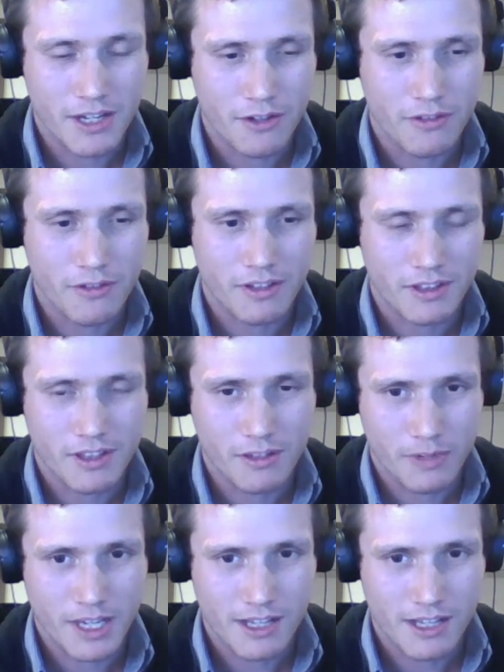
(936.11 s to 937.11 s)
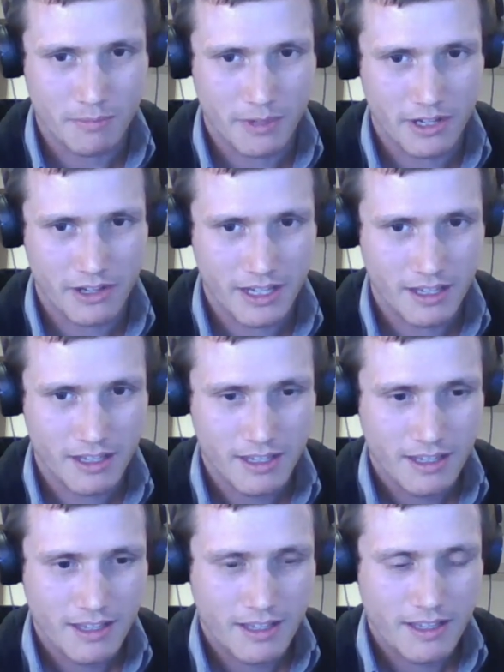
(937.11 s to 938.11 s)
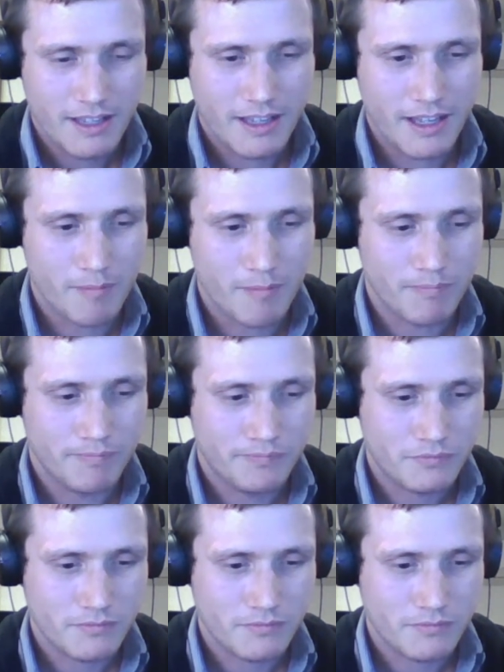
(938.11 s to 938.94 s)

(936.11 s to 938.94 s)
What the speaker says: I don't think that we are superior. And